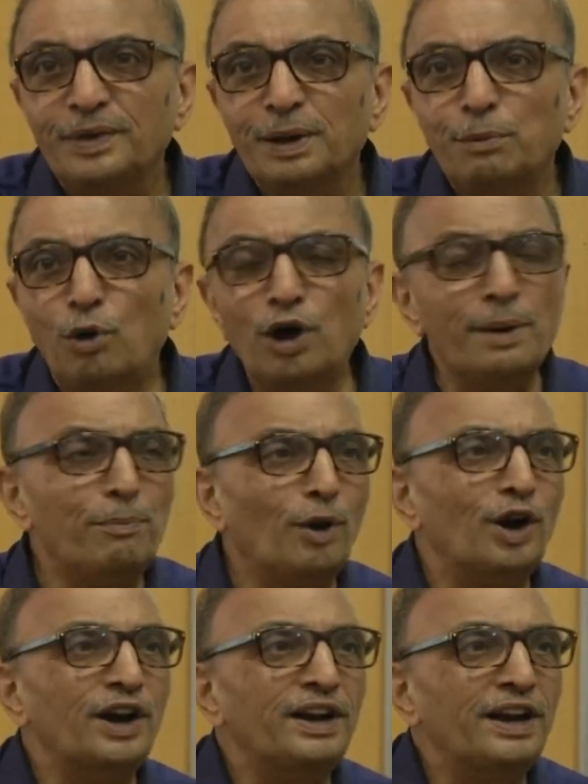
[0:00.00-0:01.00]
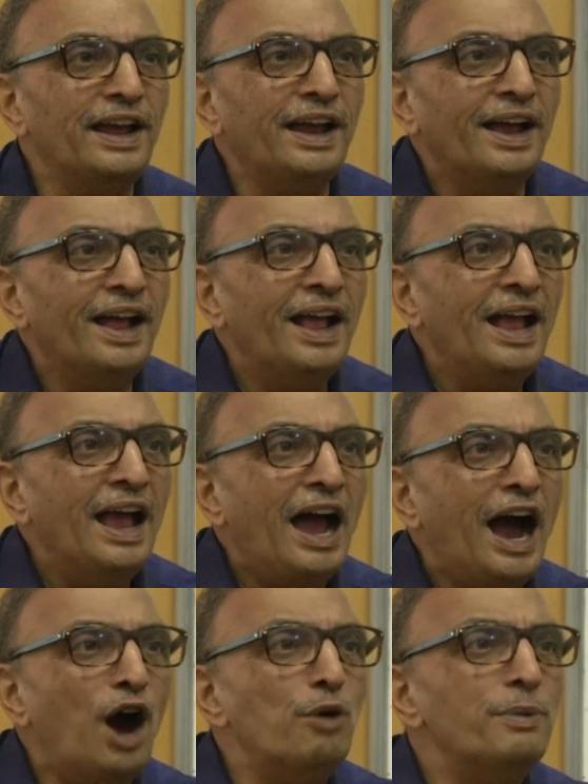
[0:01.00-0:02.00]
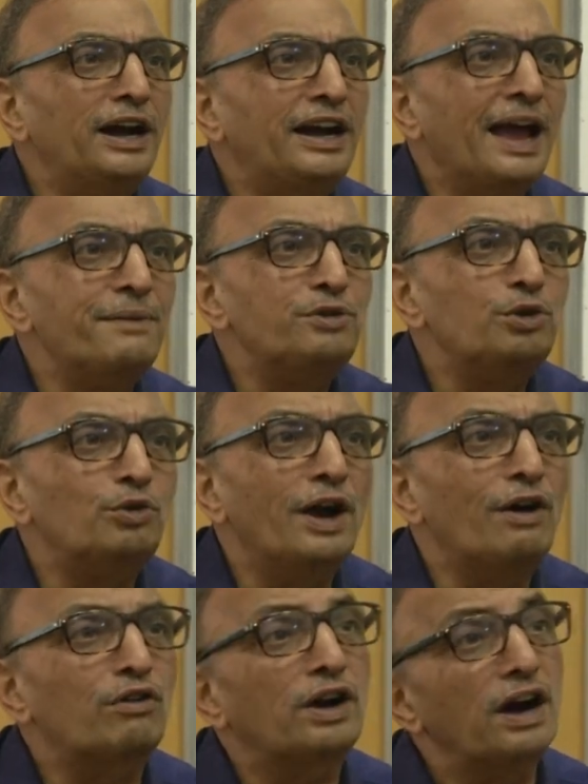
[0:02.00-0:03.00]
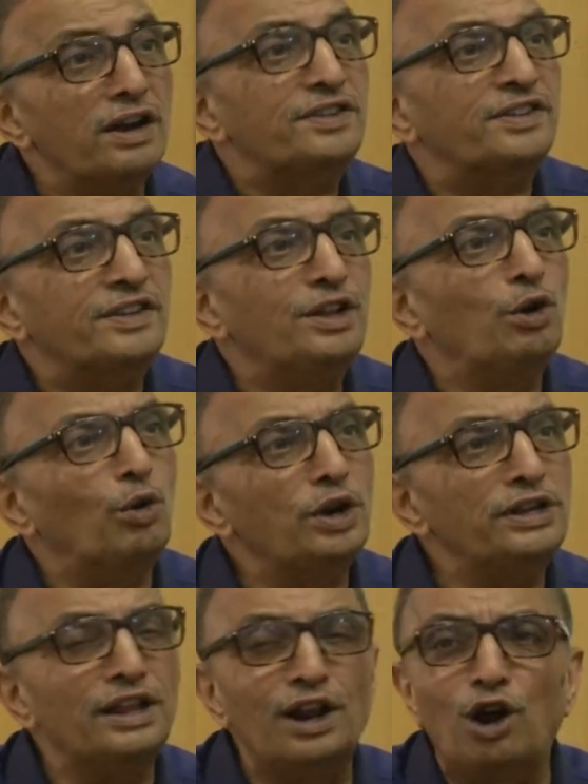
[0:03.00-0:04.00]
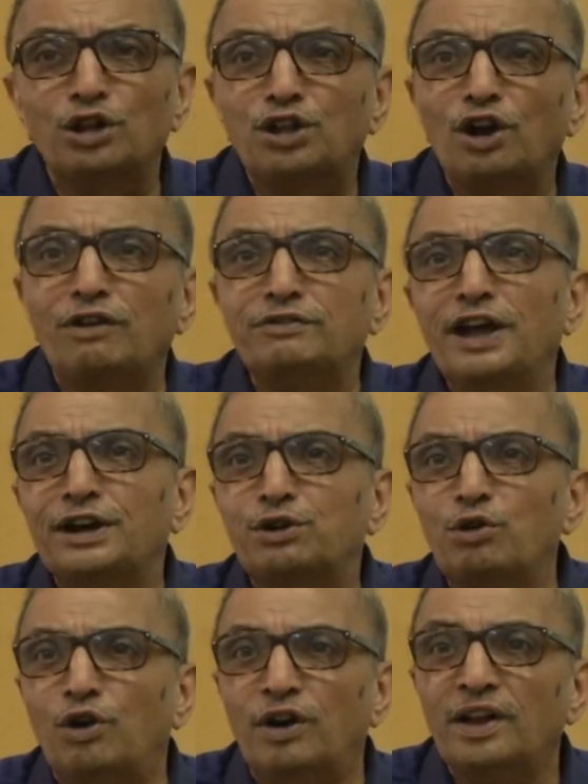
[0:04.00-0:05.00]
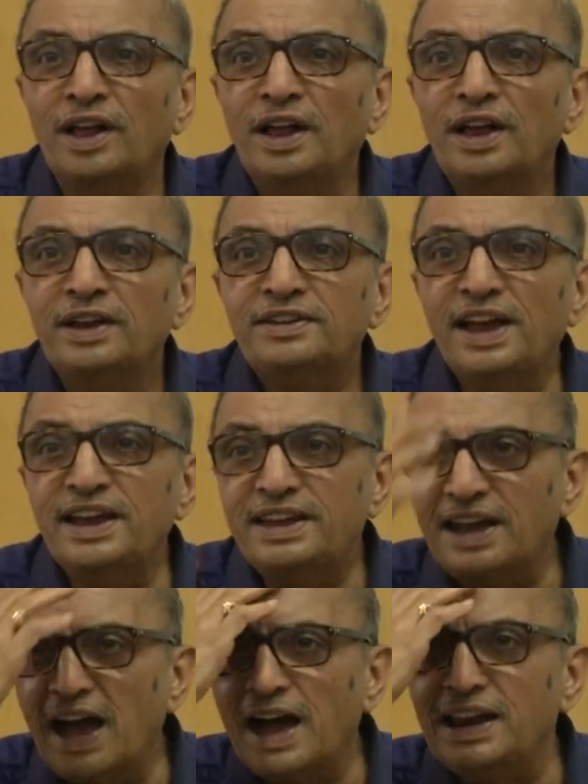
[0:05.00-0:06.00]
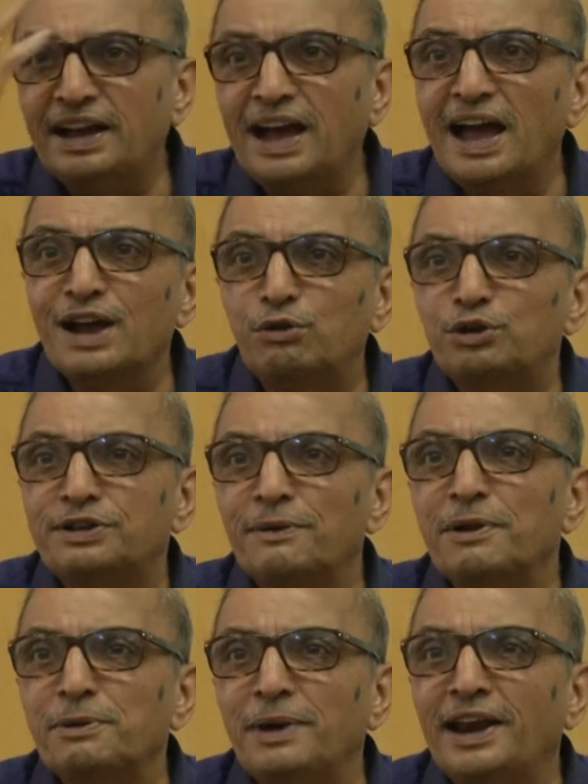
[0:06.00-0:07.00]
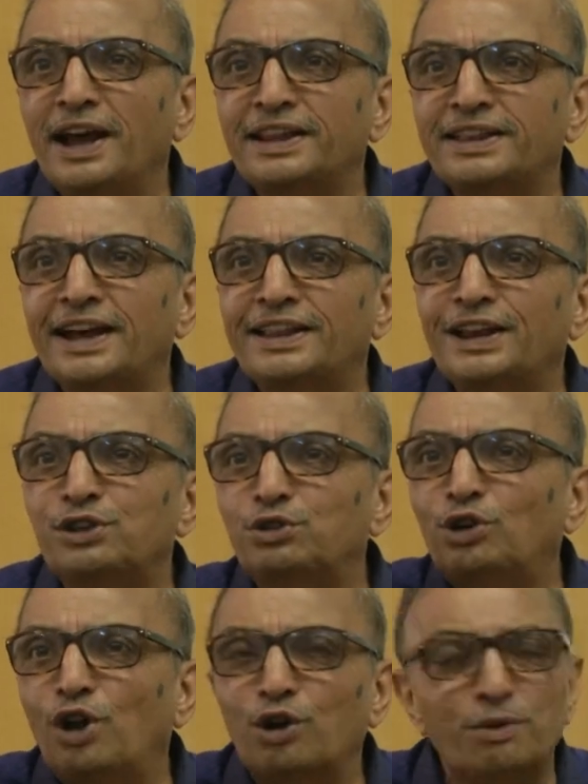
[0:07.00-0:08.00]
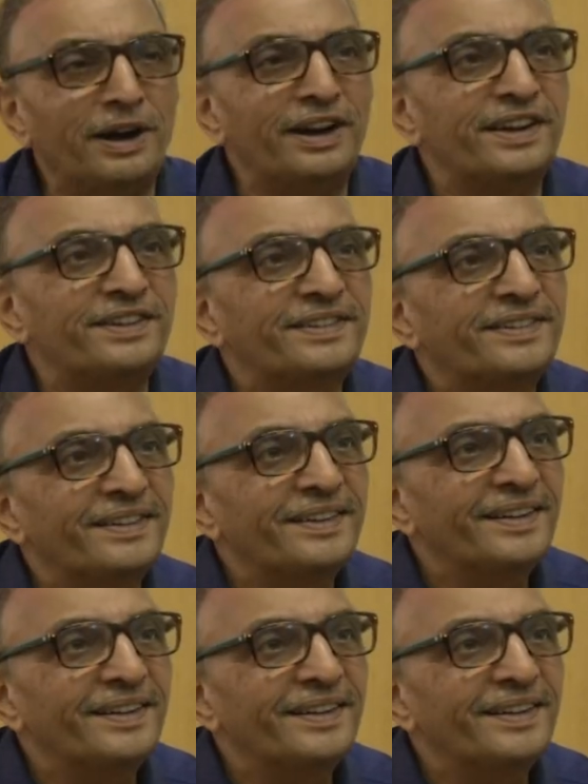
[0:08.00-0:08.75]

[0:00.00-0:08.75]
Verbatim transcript: More importantly, how many times you would have cursed the original author of that code saying, kya likha hai, kuch samajh mein nahi aata hai, there is no documentation.